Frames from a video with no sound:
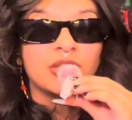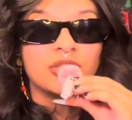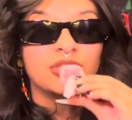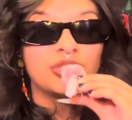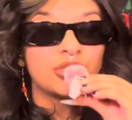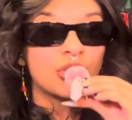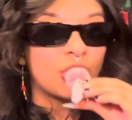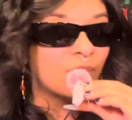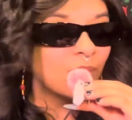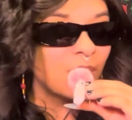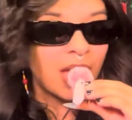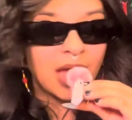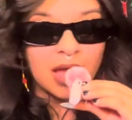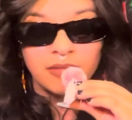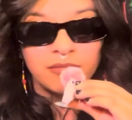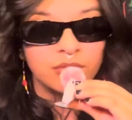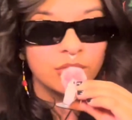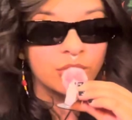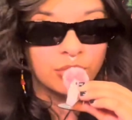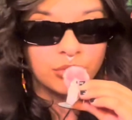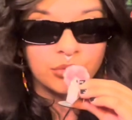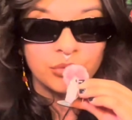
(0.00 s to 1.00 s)
don't
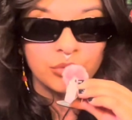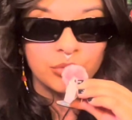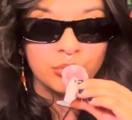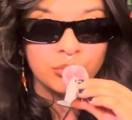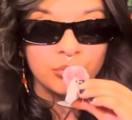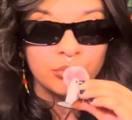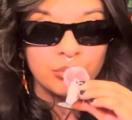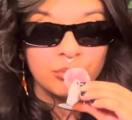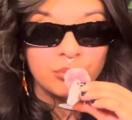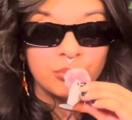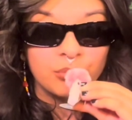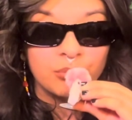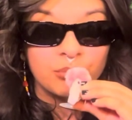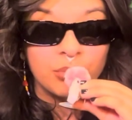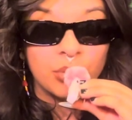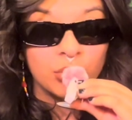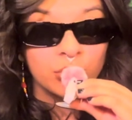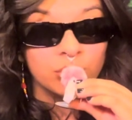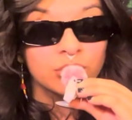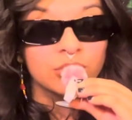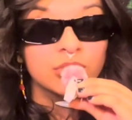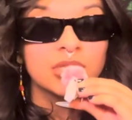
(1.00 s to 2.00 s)
have local
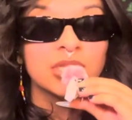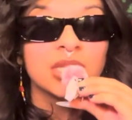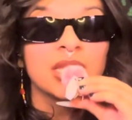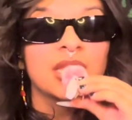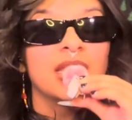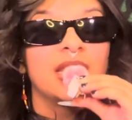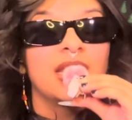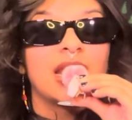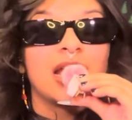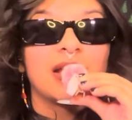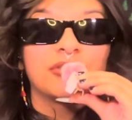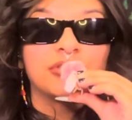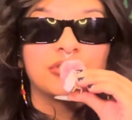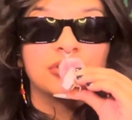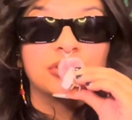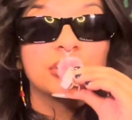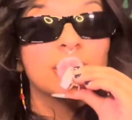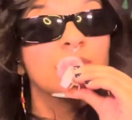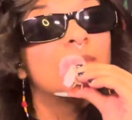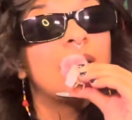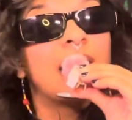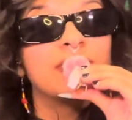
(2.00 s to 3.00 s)
polls and
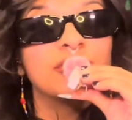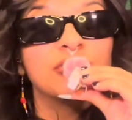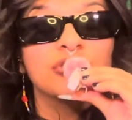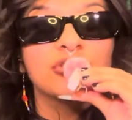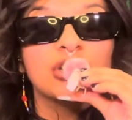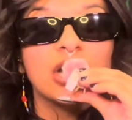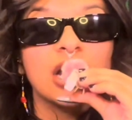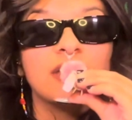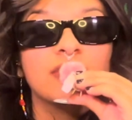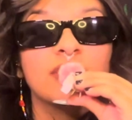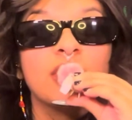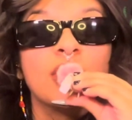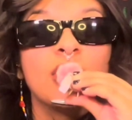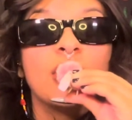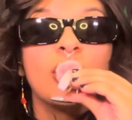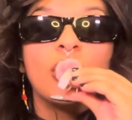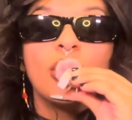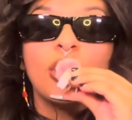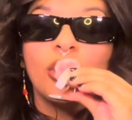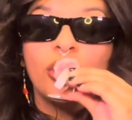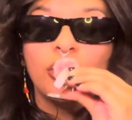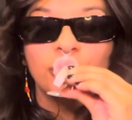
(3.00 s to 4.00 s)
some have to drive
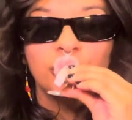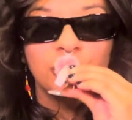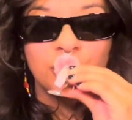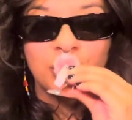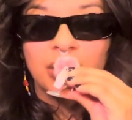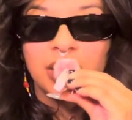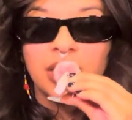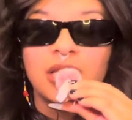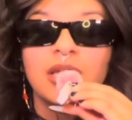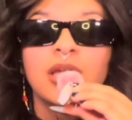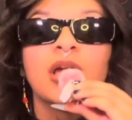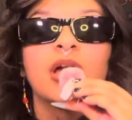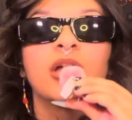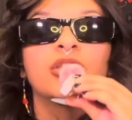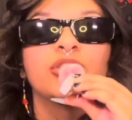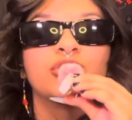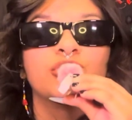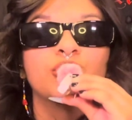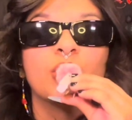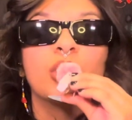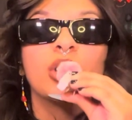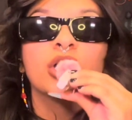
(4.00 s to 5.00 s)
all the way
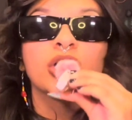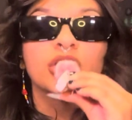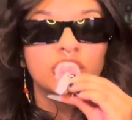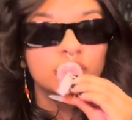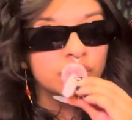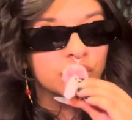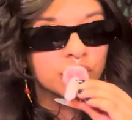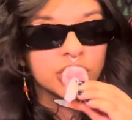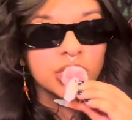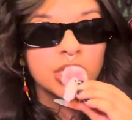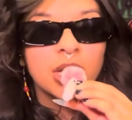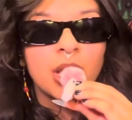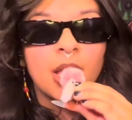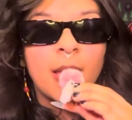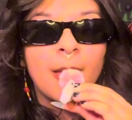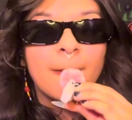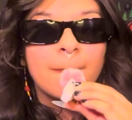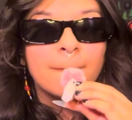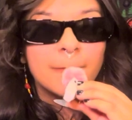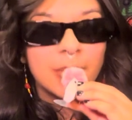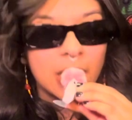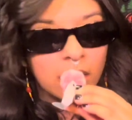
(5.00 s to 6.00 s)
to 100
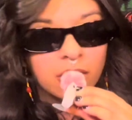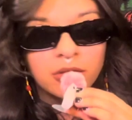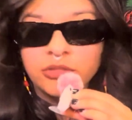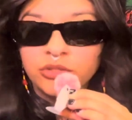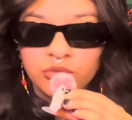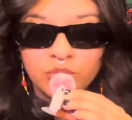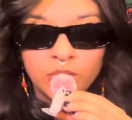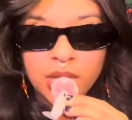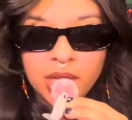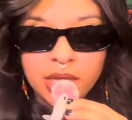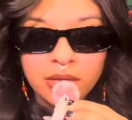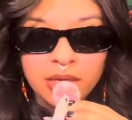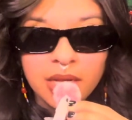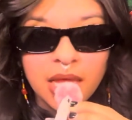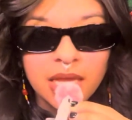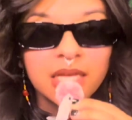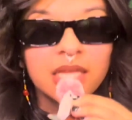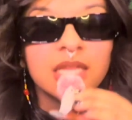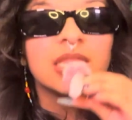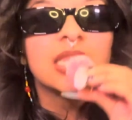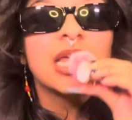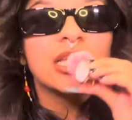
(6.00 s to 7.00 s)
miles away.
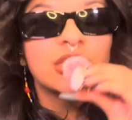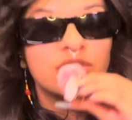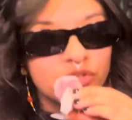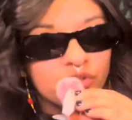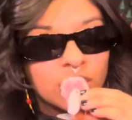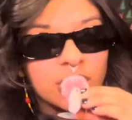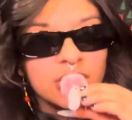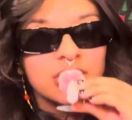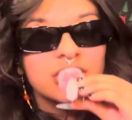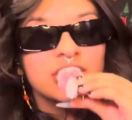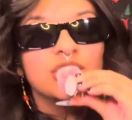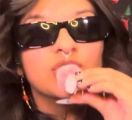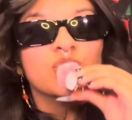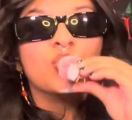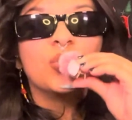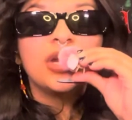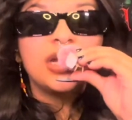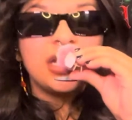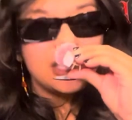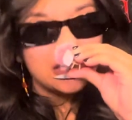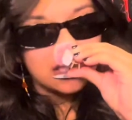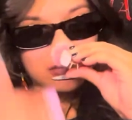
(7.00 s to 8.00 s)
Like that's crazy.
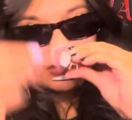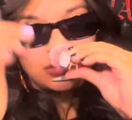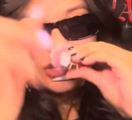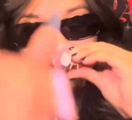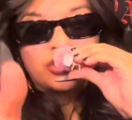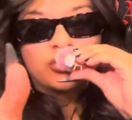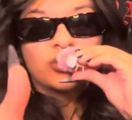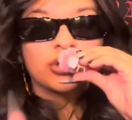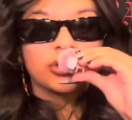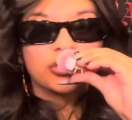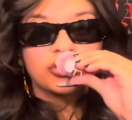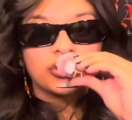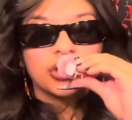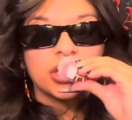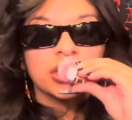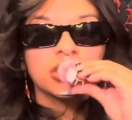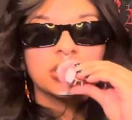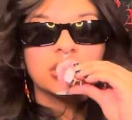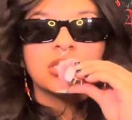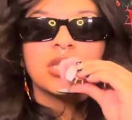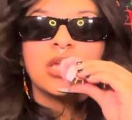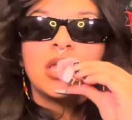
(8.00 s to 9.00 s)
We need something to
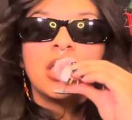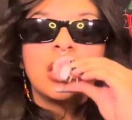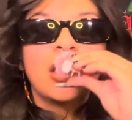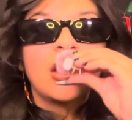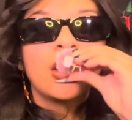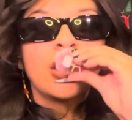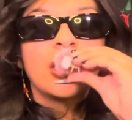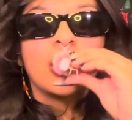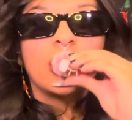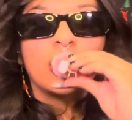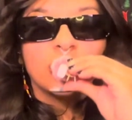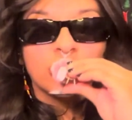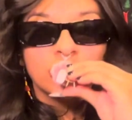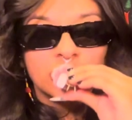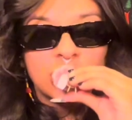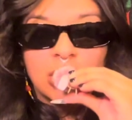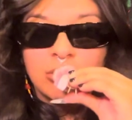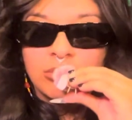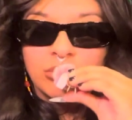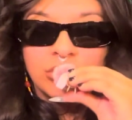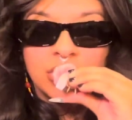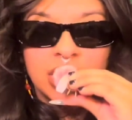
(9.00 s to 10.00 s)
address our
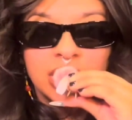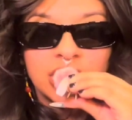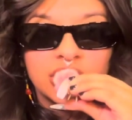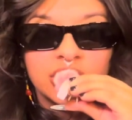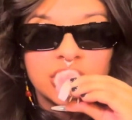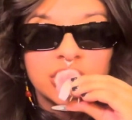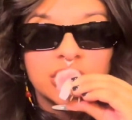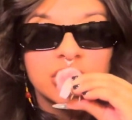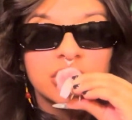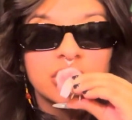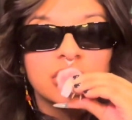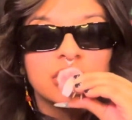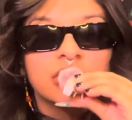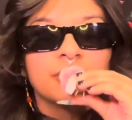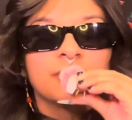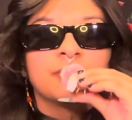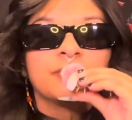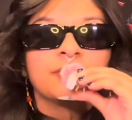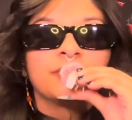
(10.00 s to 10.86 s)
tribal nations